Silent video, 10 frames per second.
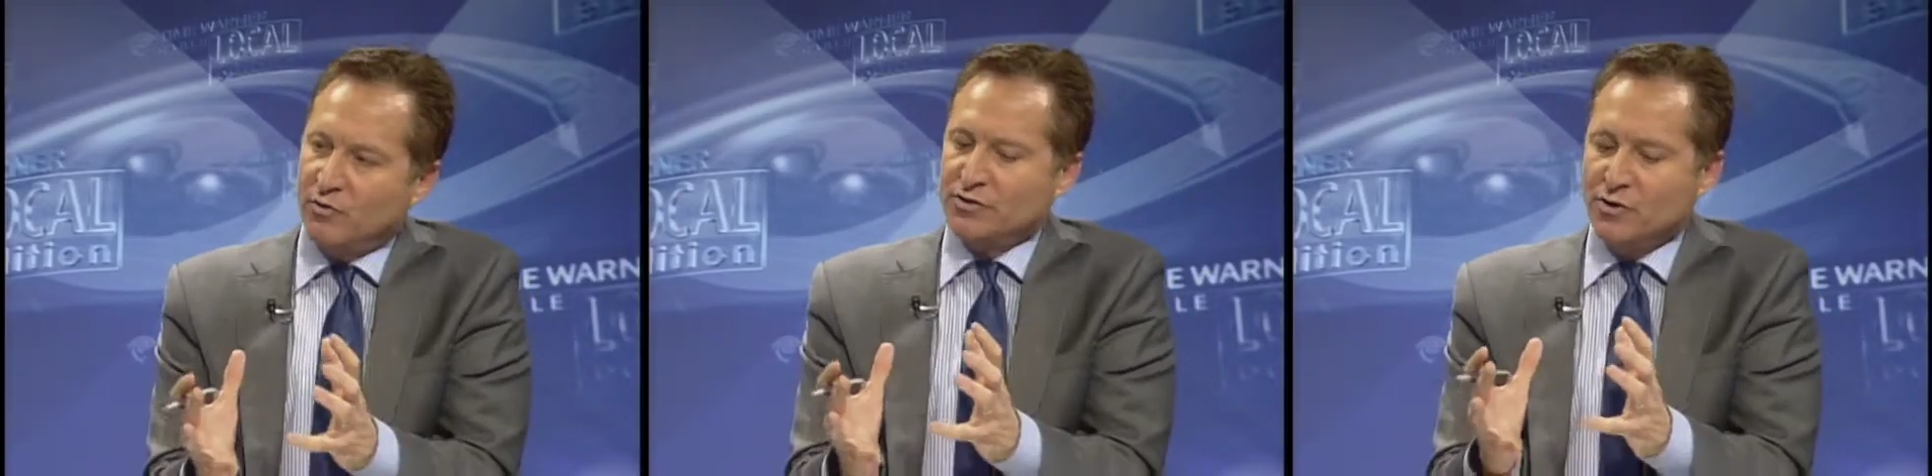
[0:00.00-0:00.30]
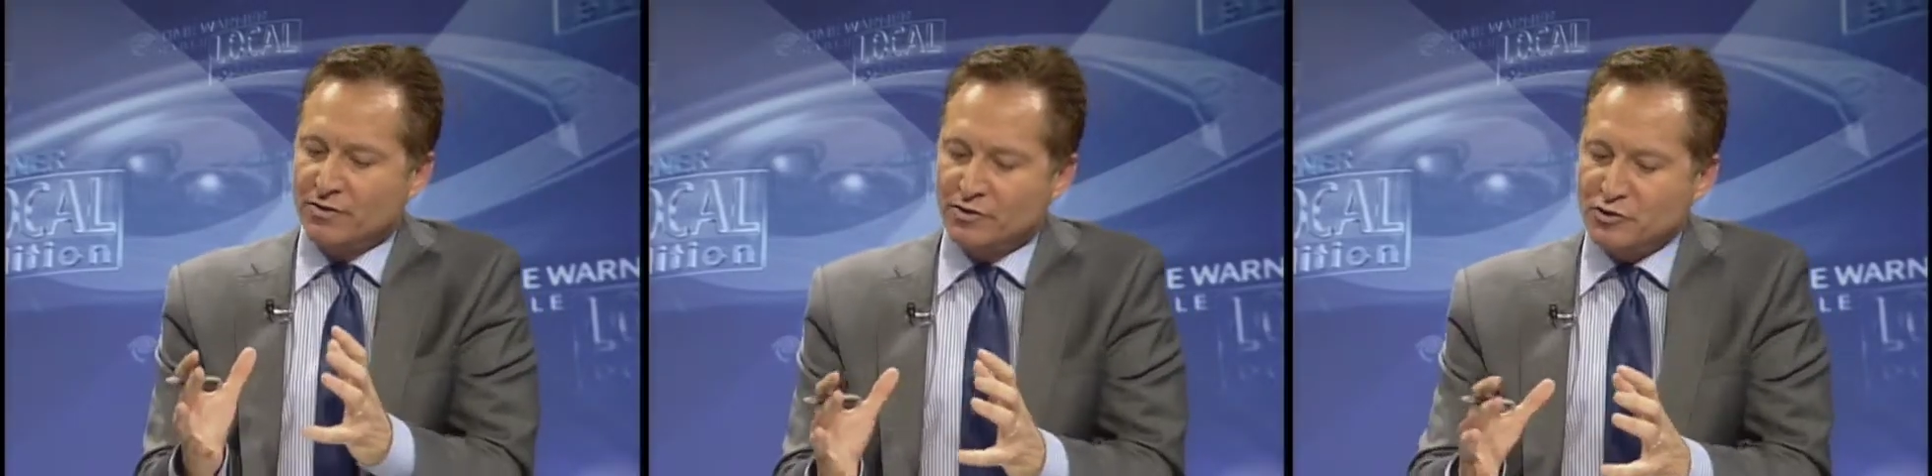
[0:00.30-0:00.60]
what's
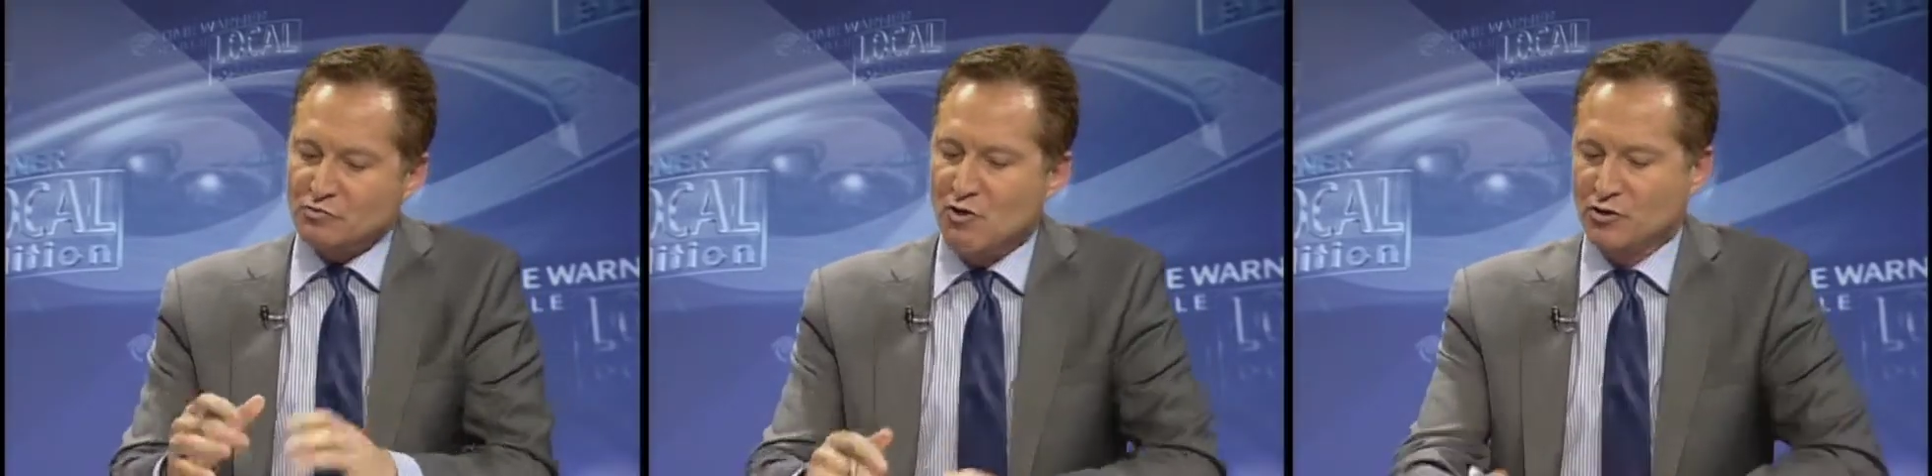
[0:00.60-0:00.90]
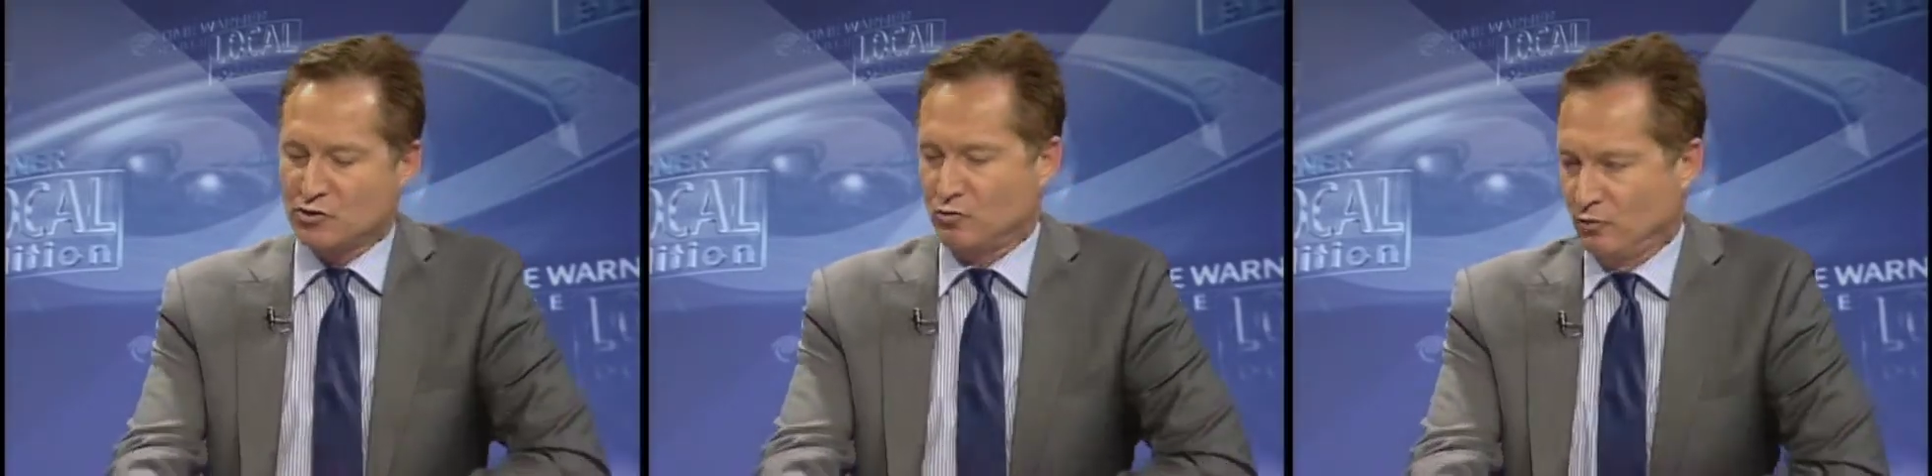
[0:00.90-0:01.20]
known as a small
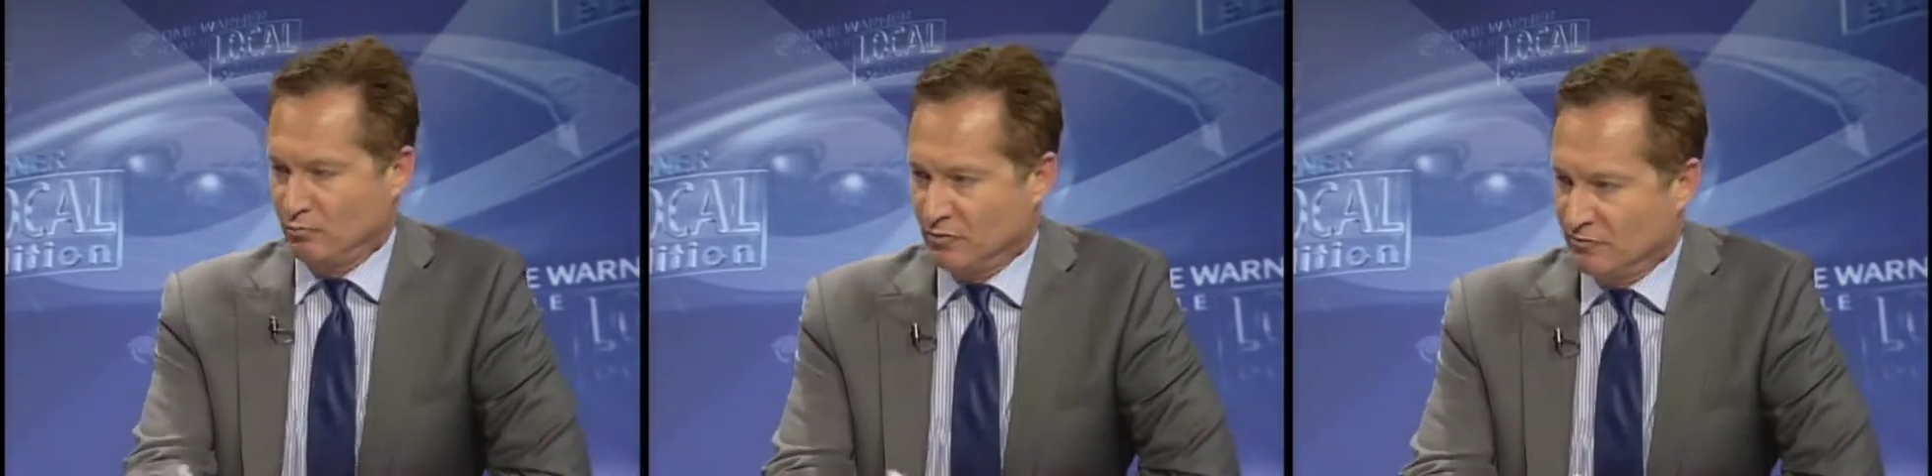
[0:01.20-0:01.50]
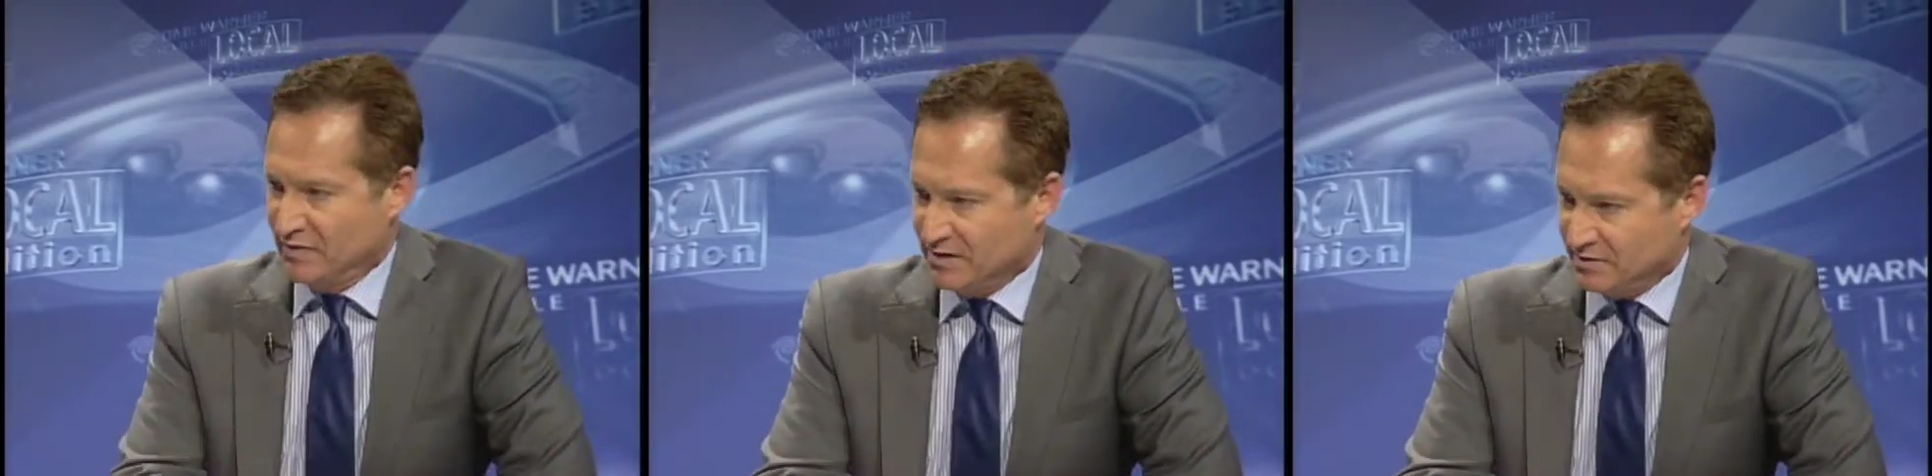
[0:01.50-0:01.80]
school
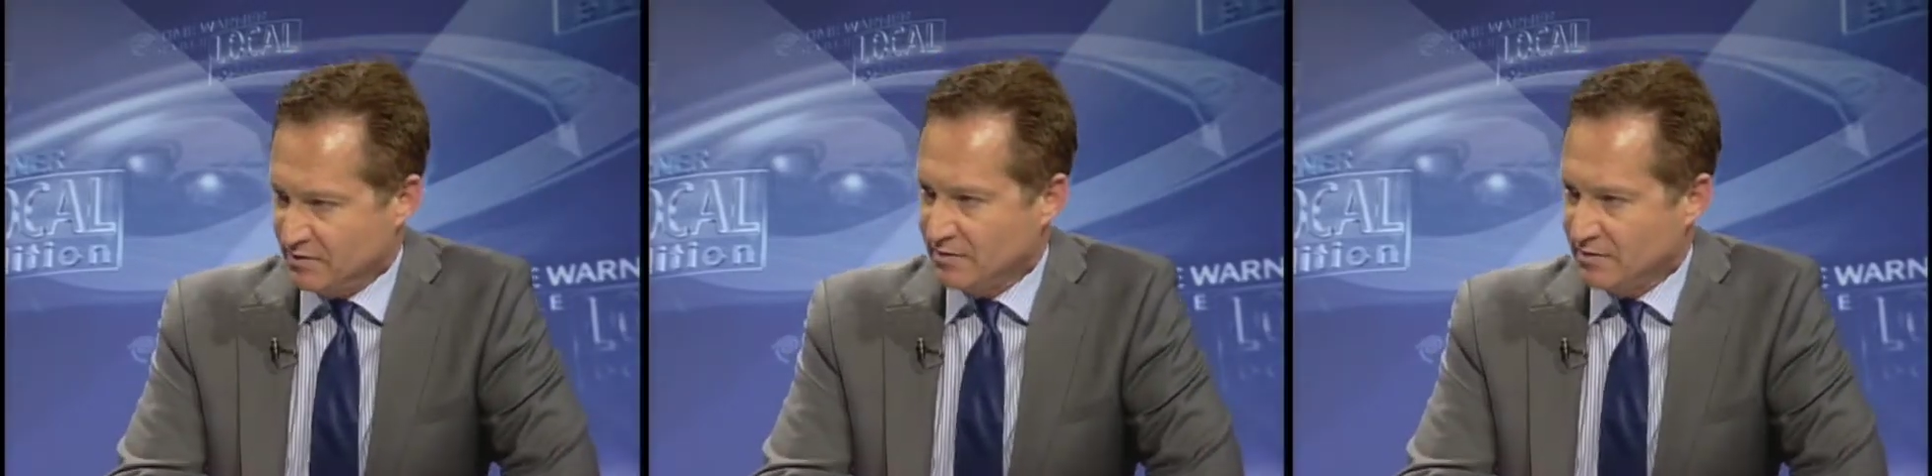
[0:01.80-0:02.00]
movement.